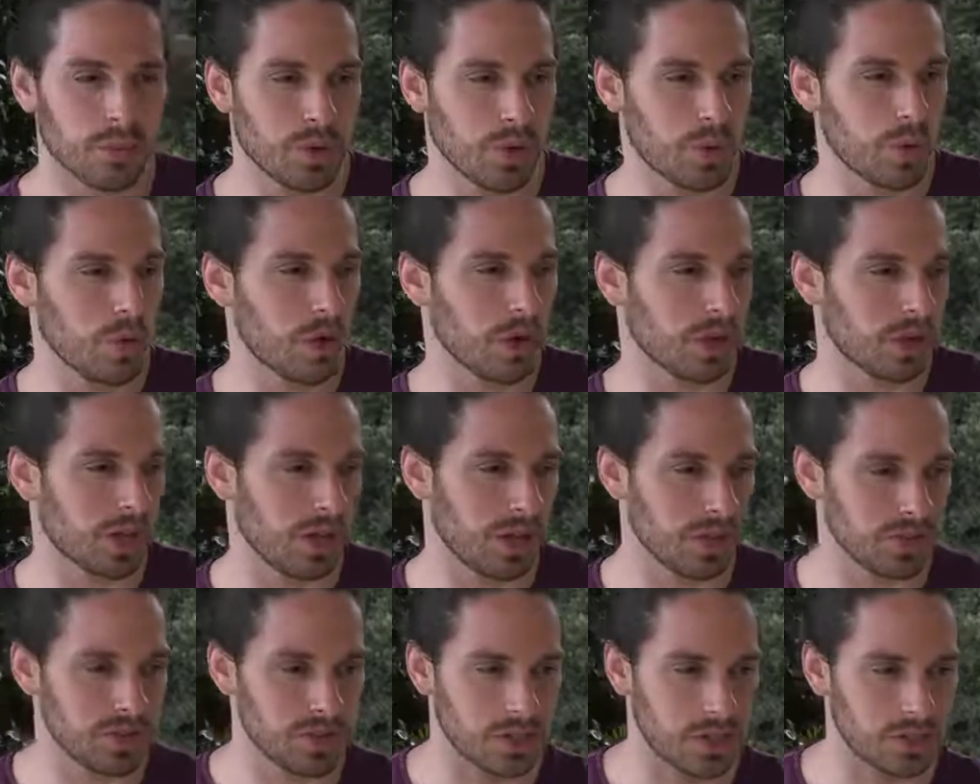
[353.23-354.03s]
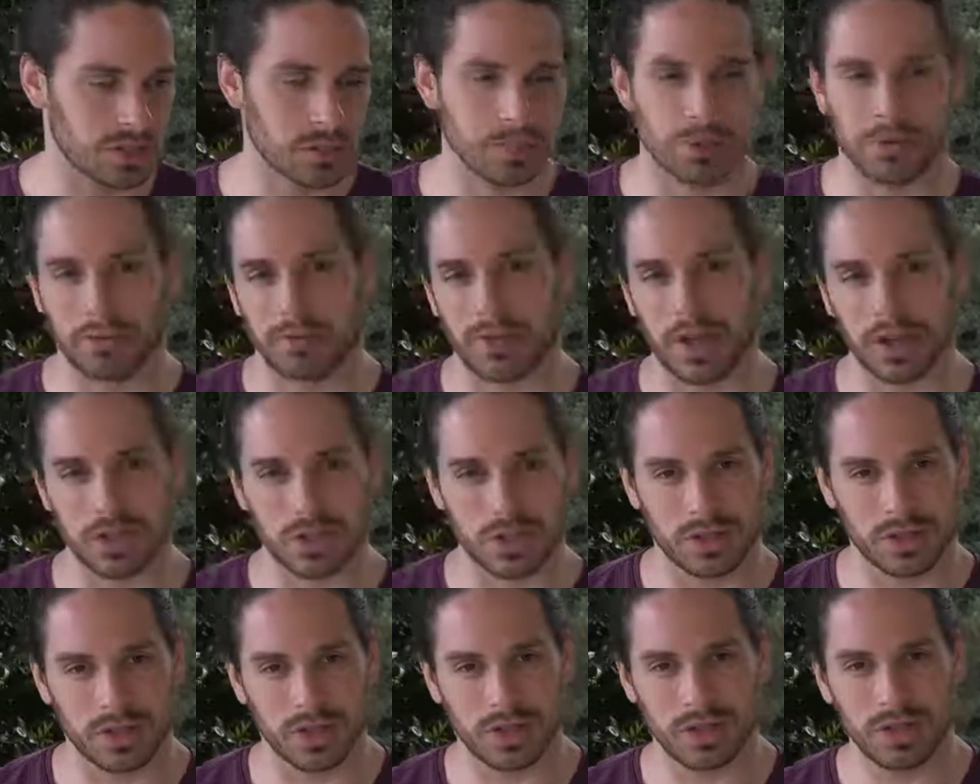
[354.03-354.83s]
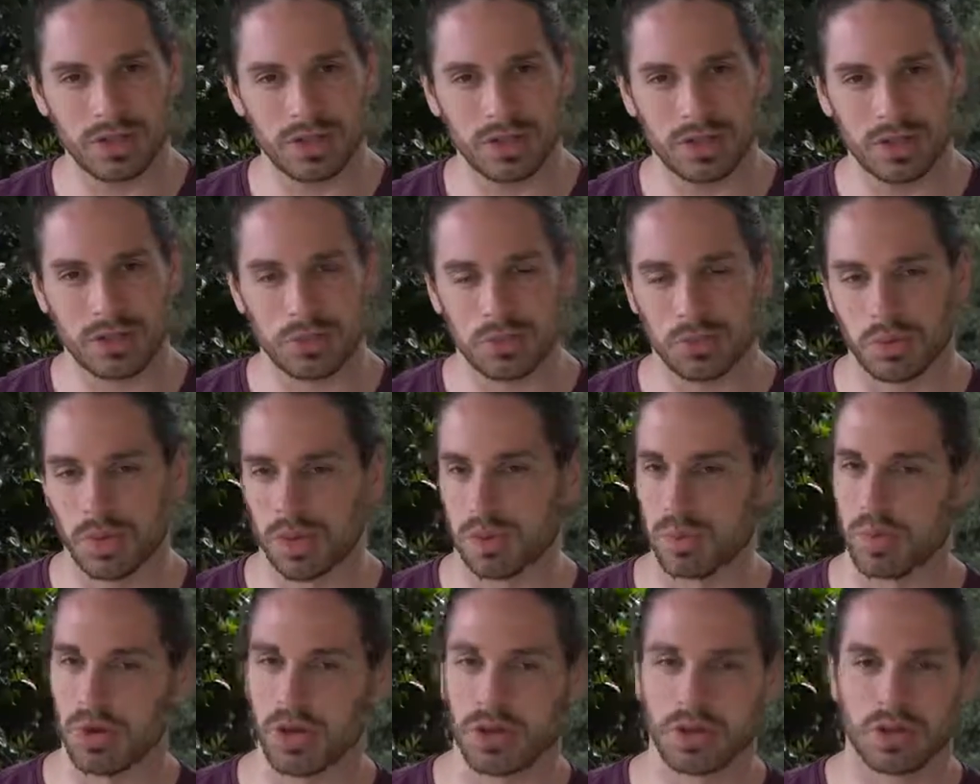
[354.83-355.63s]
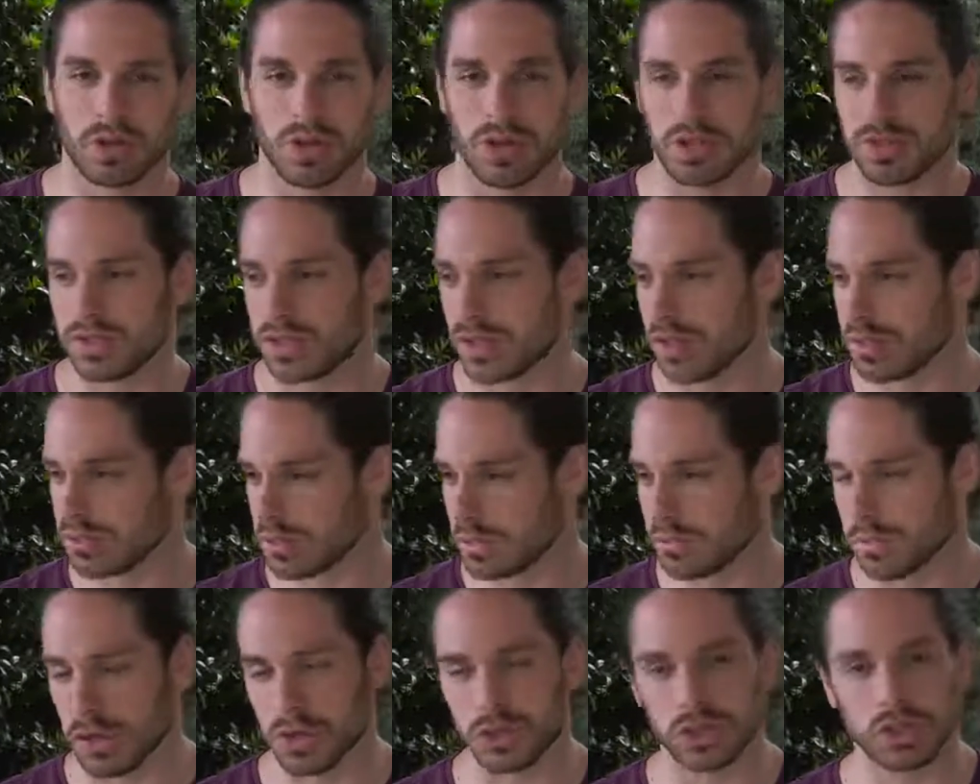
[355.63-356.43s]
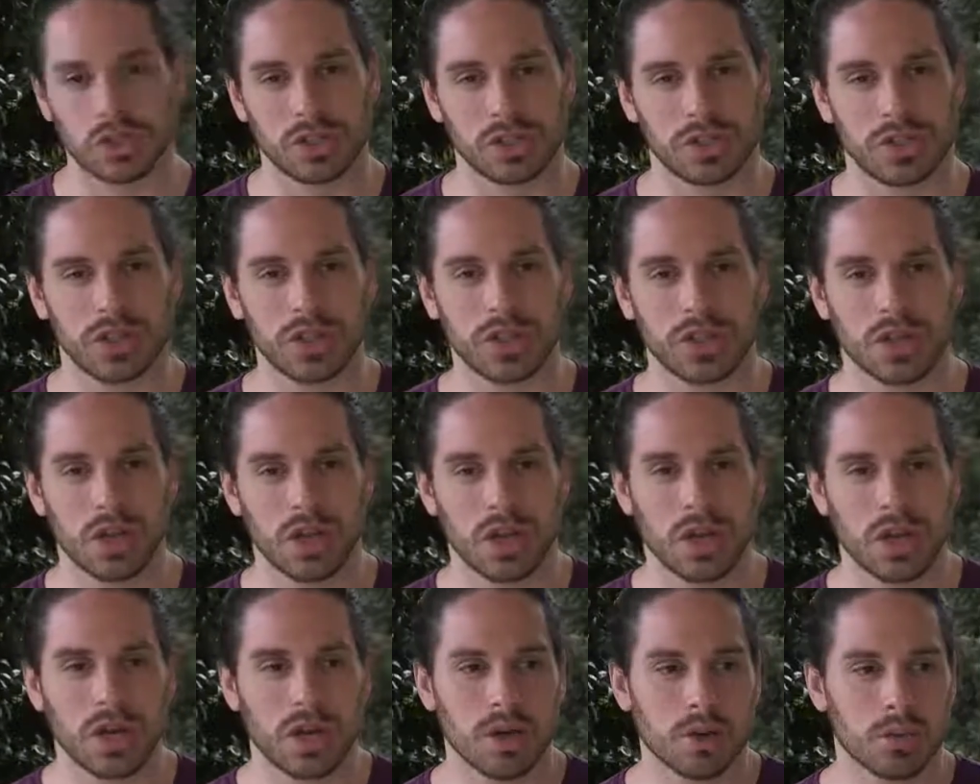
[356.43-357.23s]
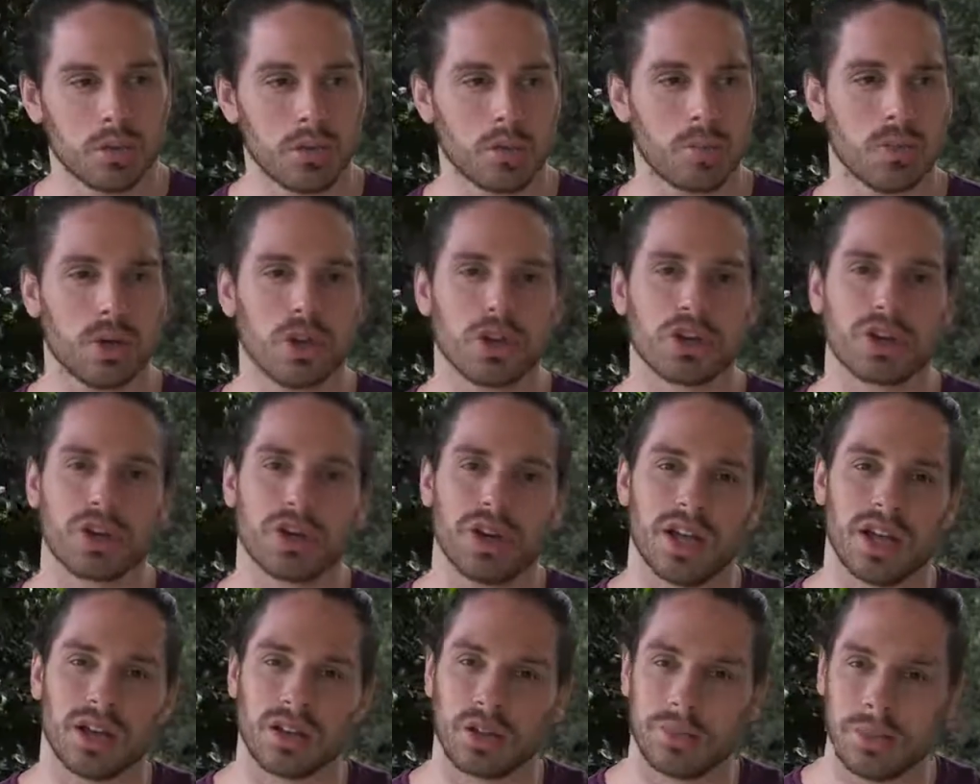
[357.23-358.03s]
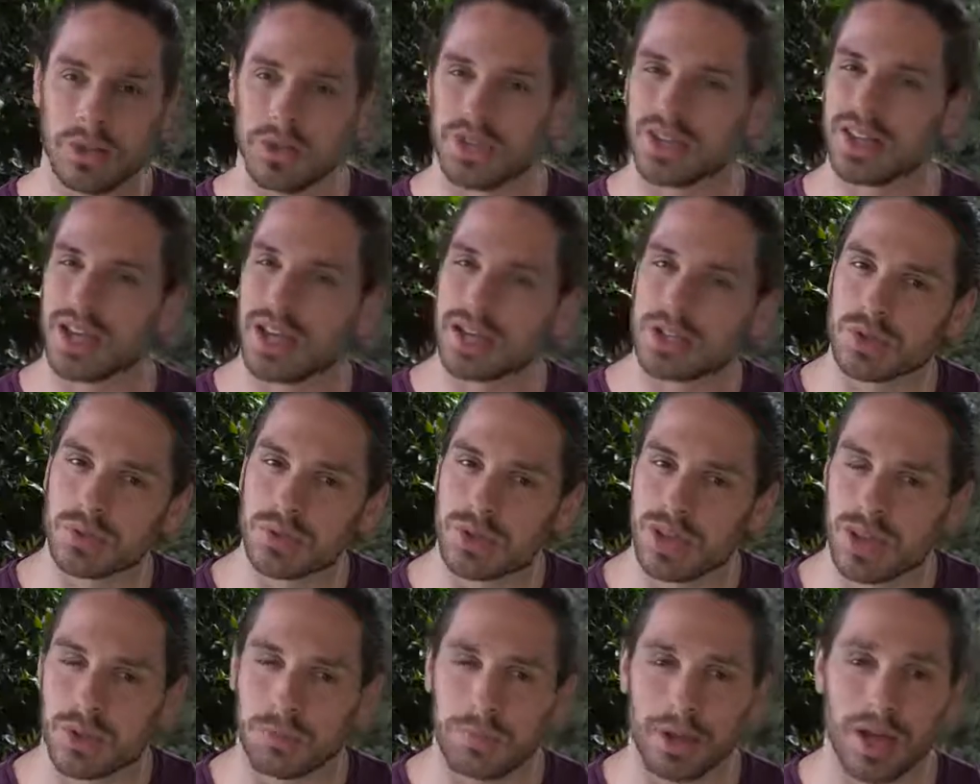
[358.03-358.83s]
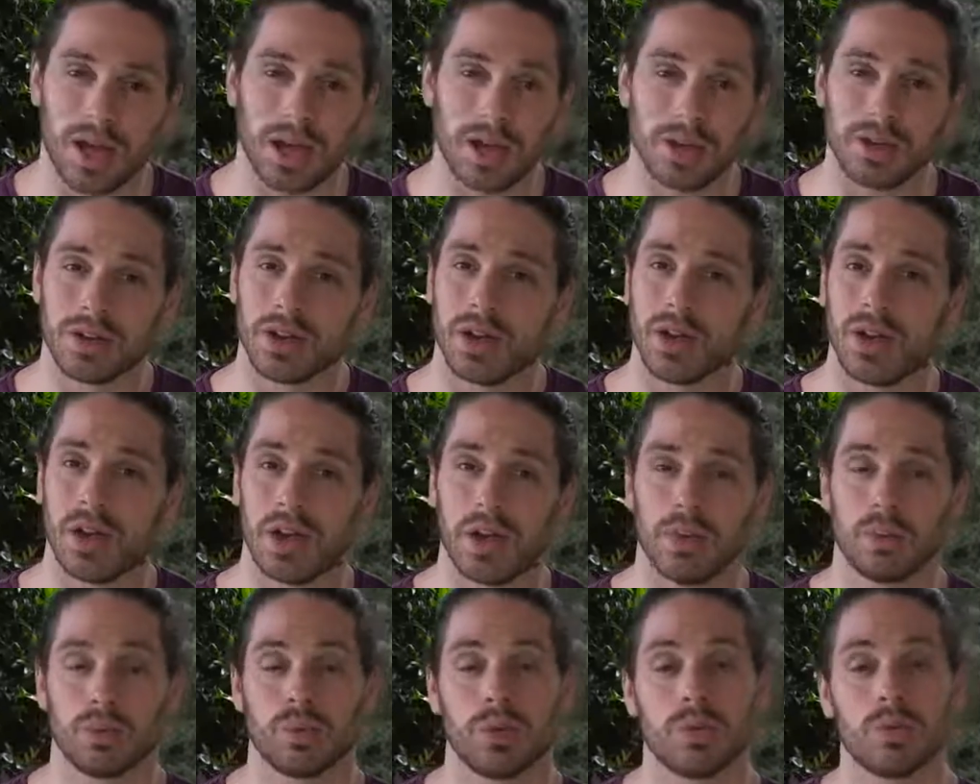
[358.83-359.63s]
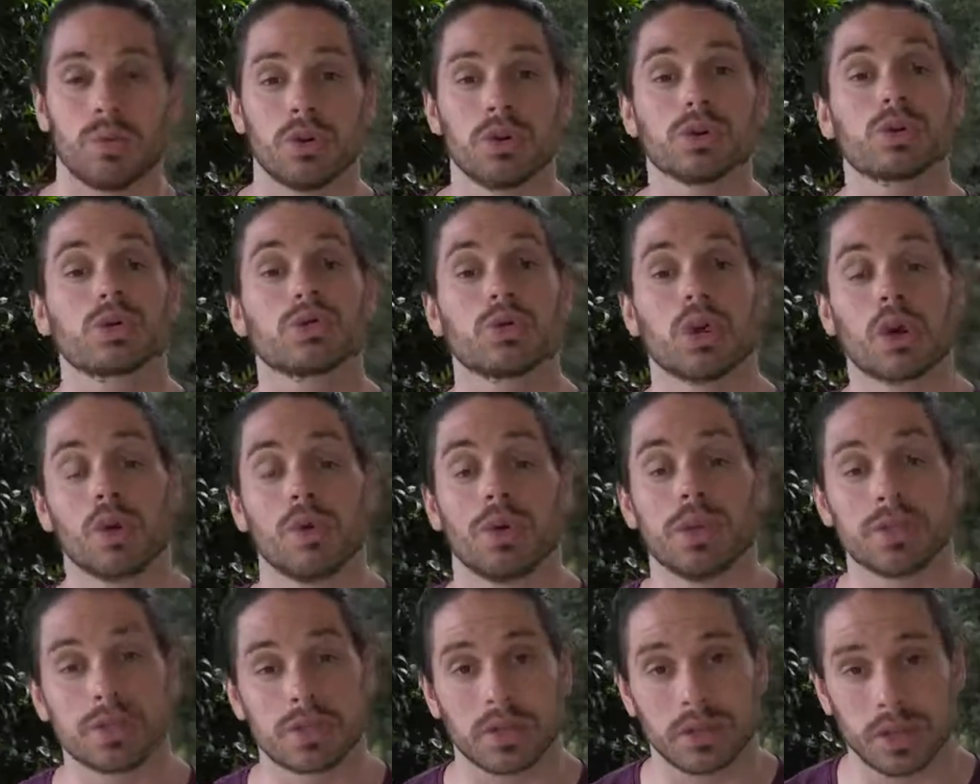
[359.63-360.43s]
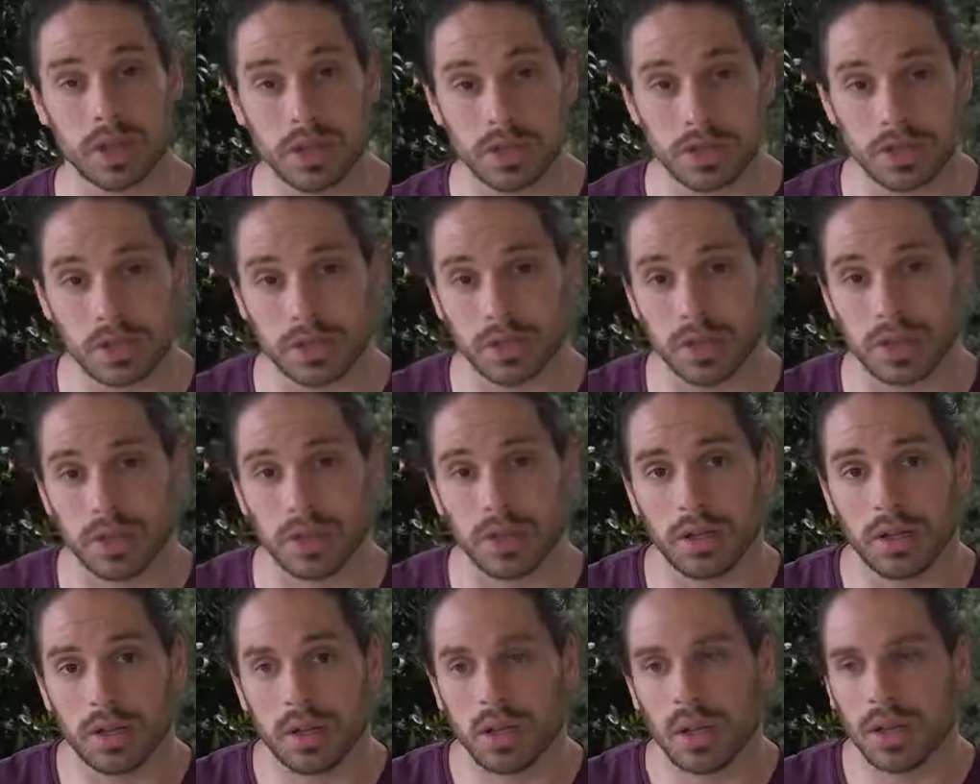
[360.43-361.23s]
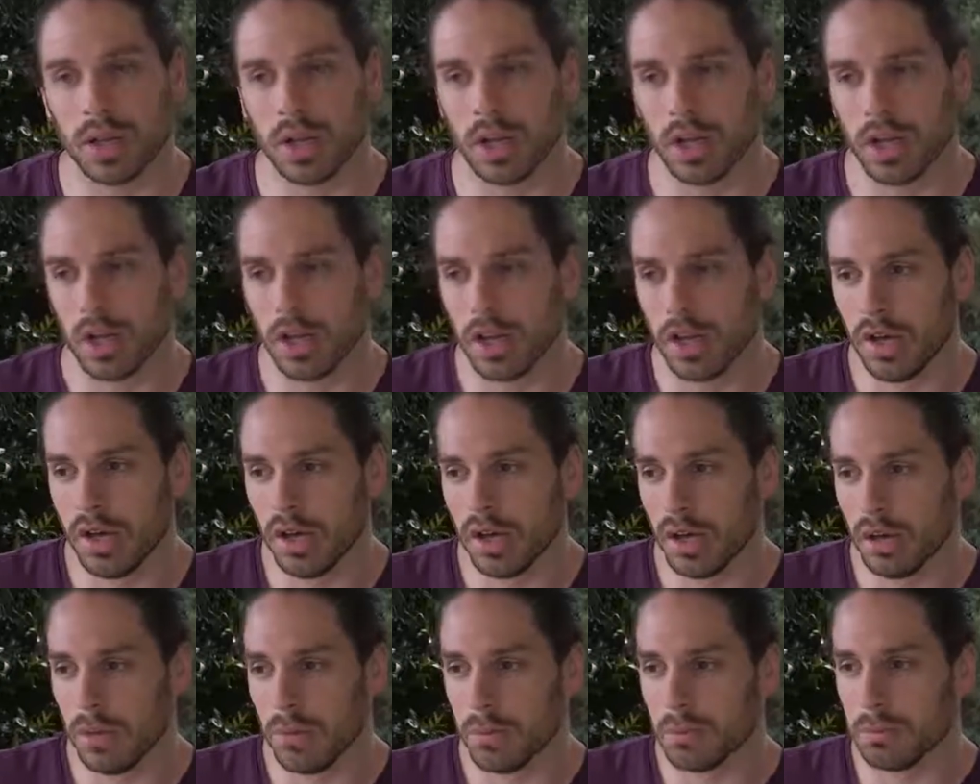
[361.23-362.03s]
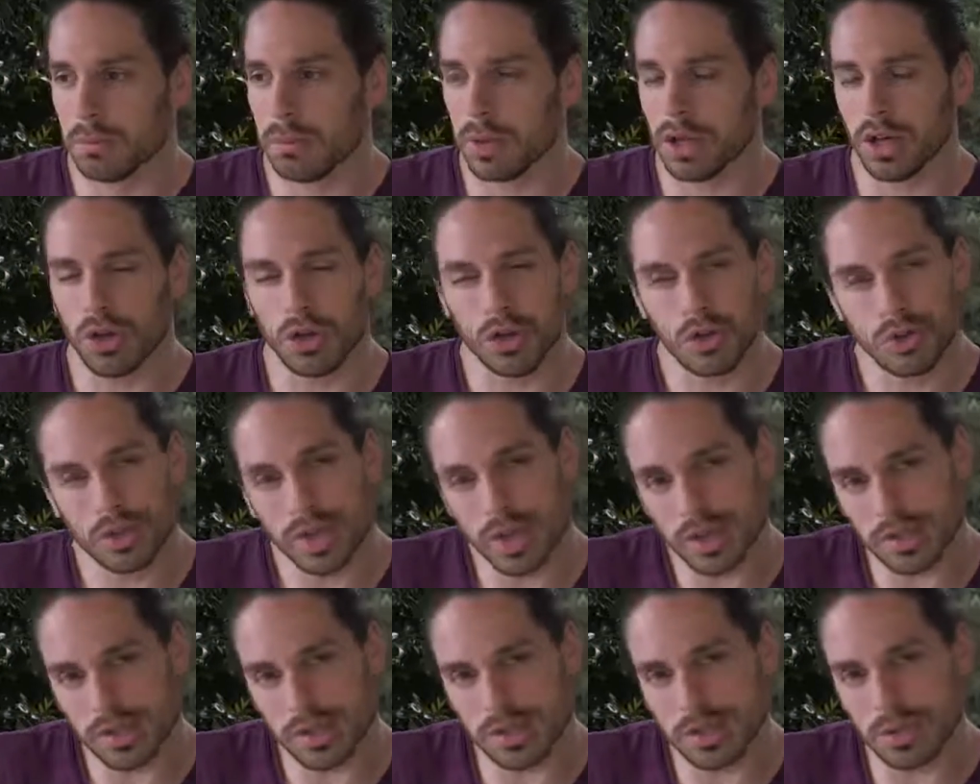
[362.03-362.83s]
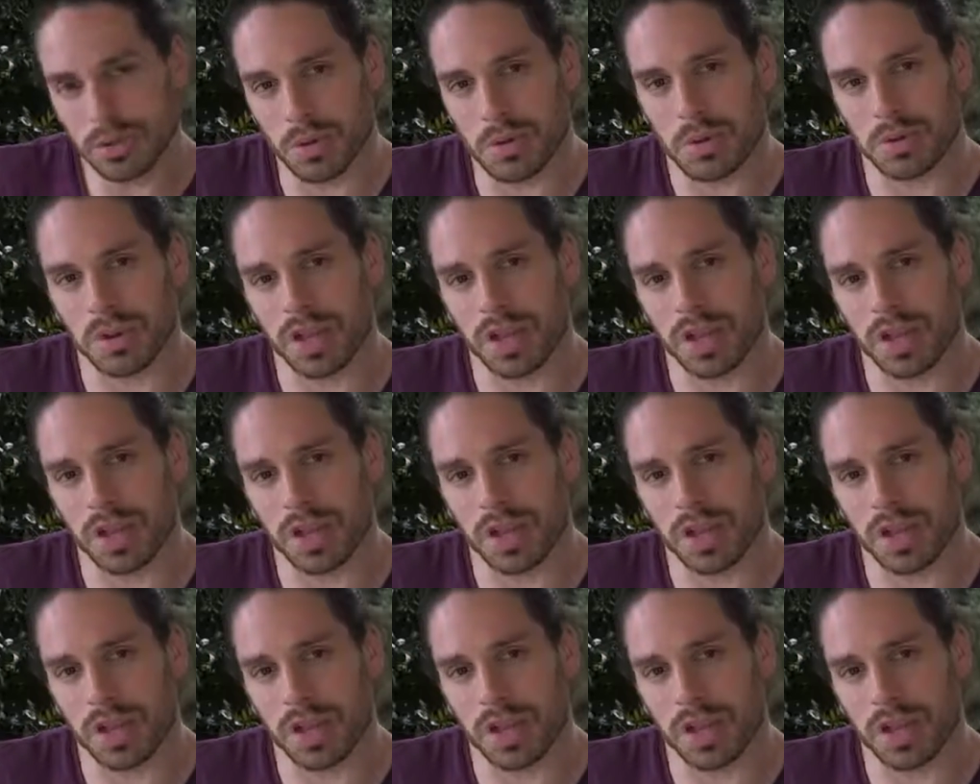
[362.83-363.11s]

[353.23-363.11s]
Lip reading: We work on ourselves professionally, we work on ourselves emotionally, we work on our communication with our partner, and we want to grow intellectually. But who gets into a